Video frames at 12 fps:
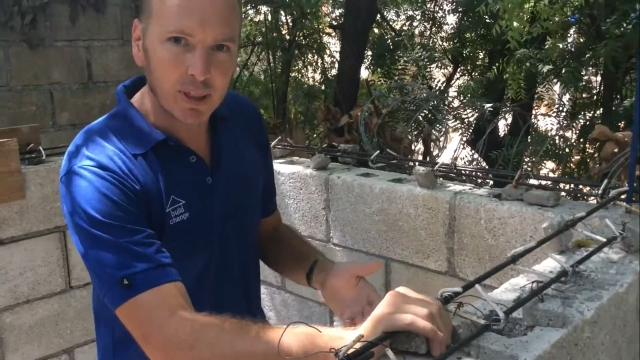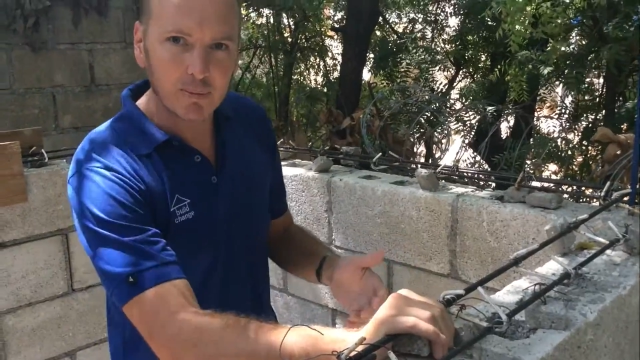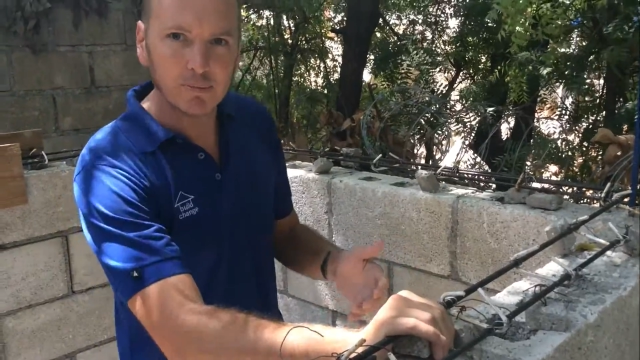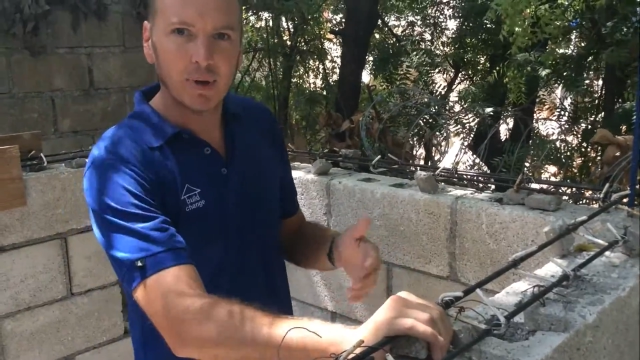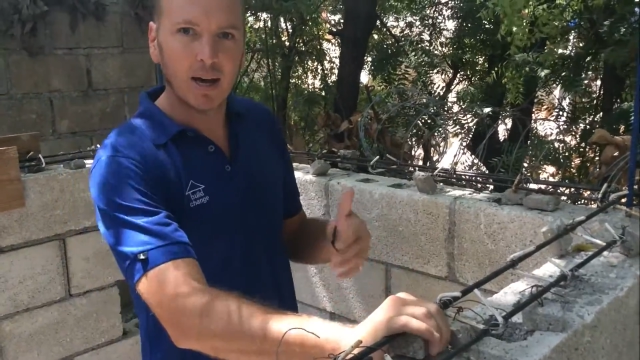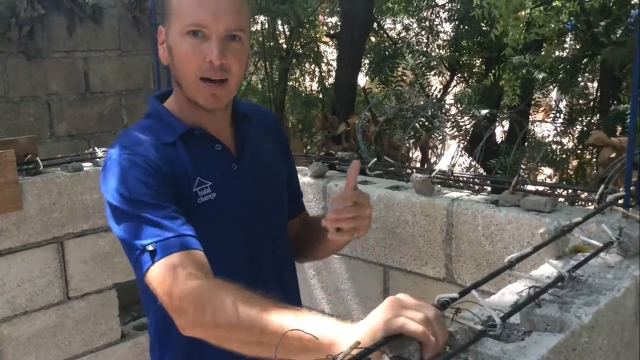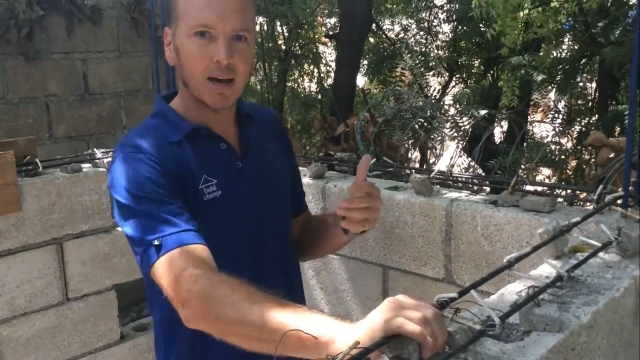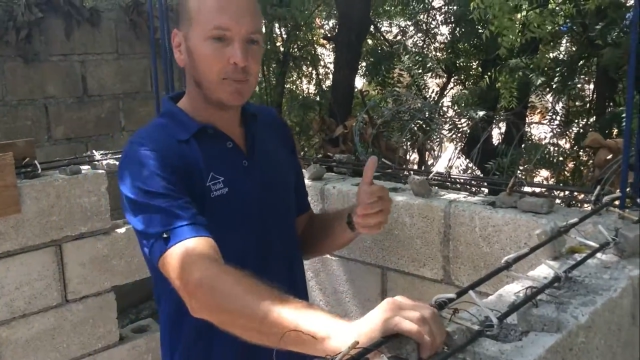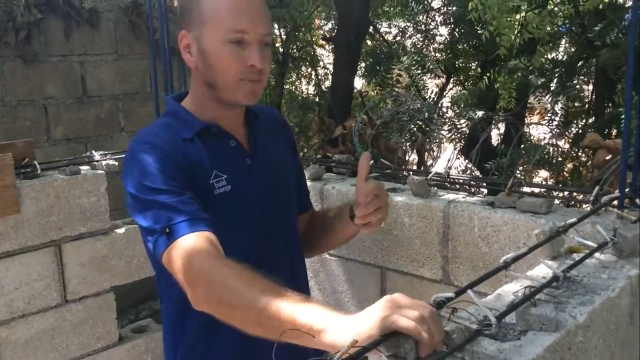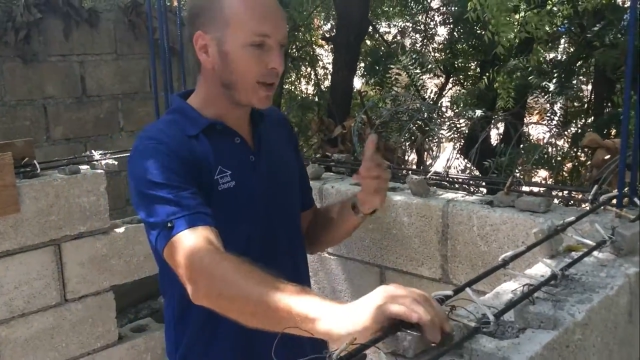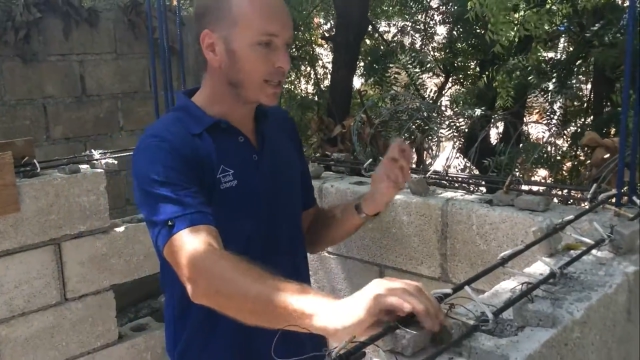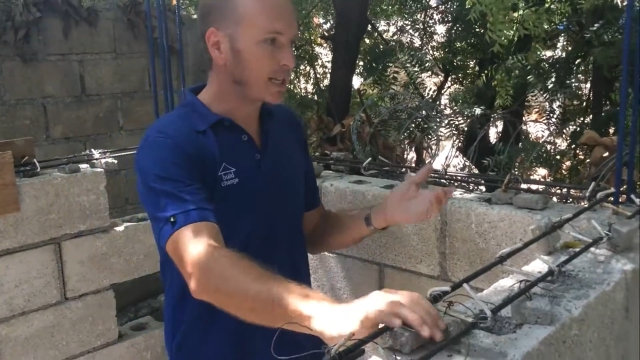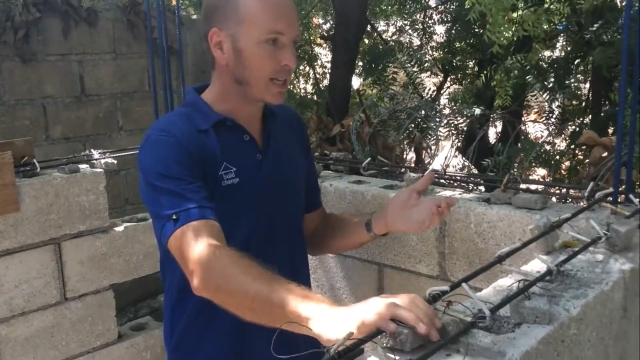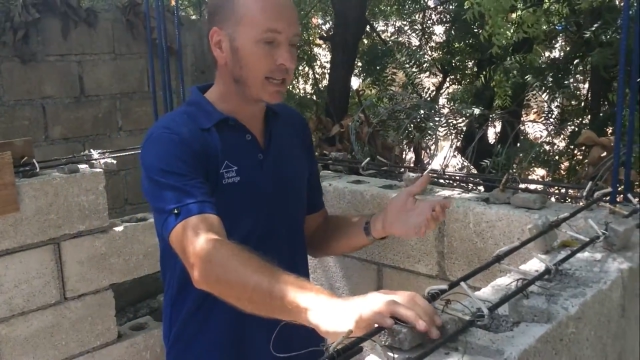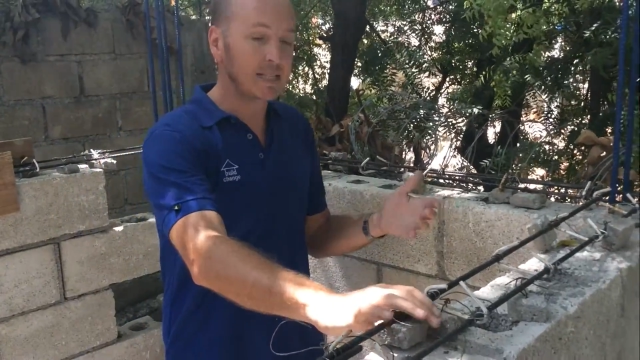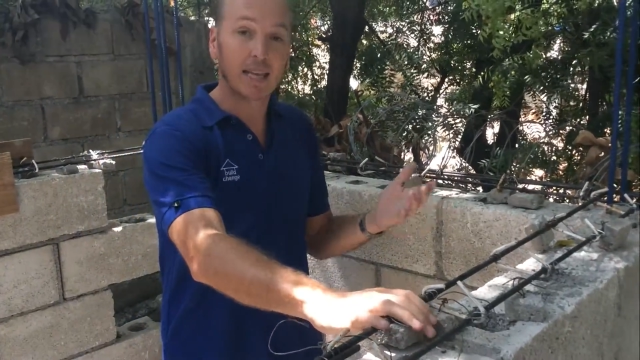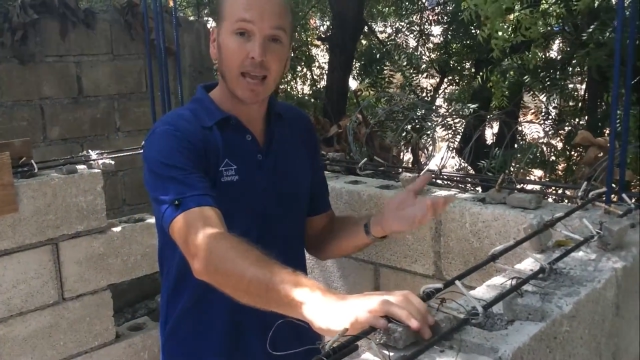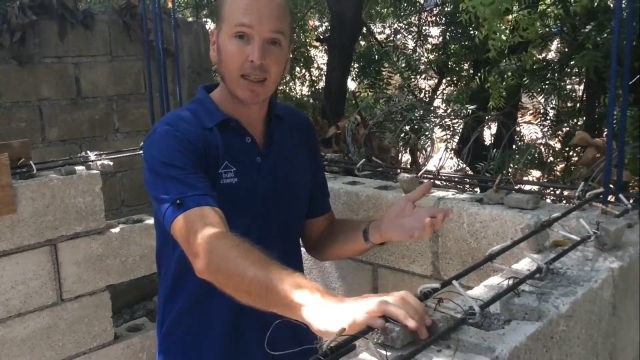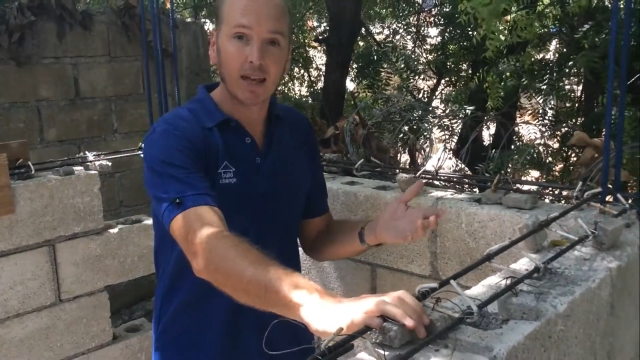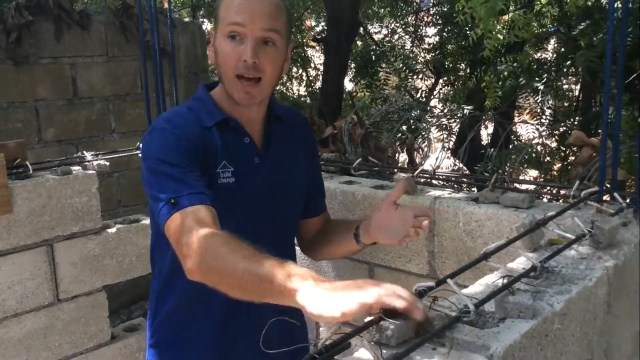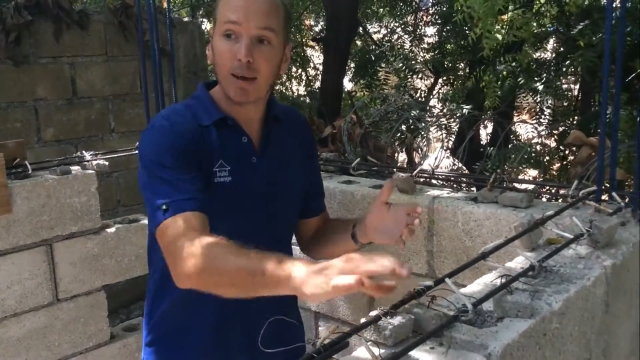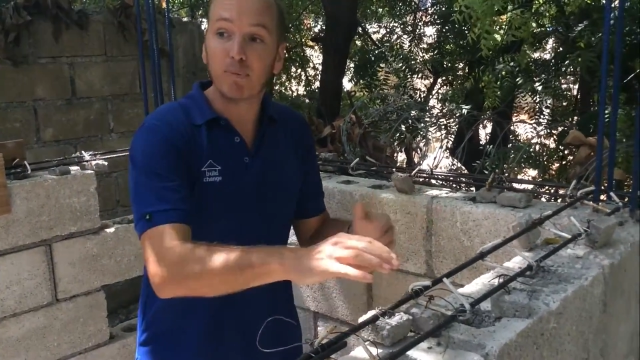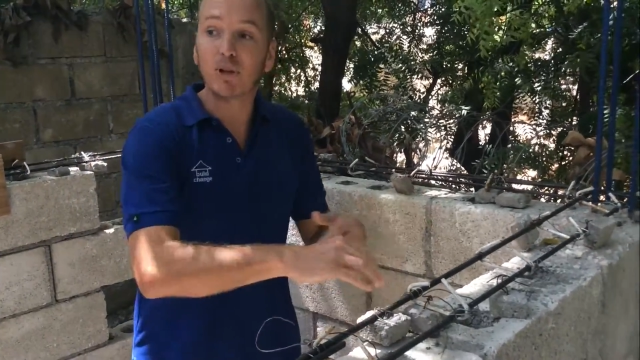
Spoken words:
with them practically together,